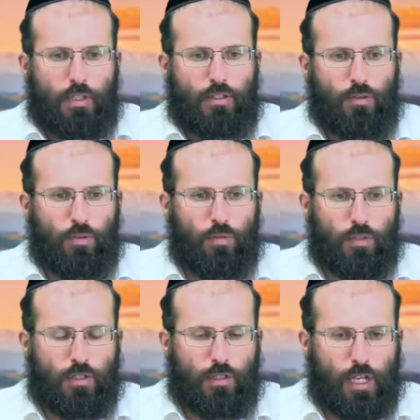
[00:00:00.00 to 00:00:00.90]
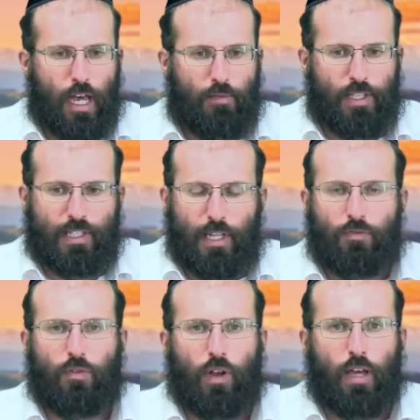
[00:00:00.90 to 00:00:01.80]
to have this
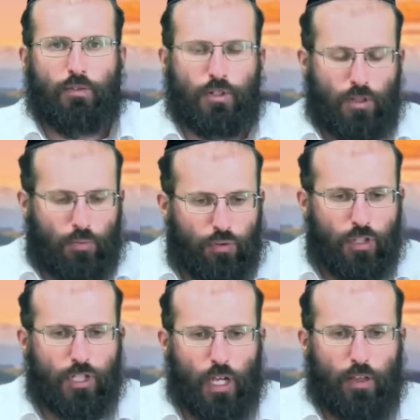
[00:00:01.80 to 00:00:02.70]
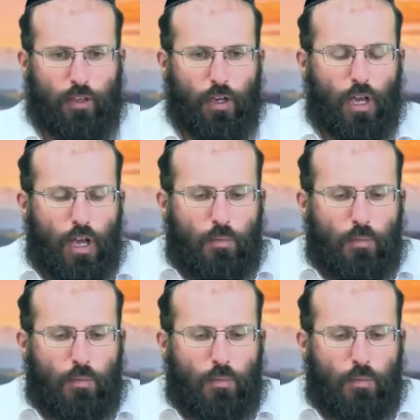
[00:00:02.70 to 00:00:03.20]
gift of life and to appreciate it.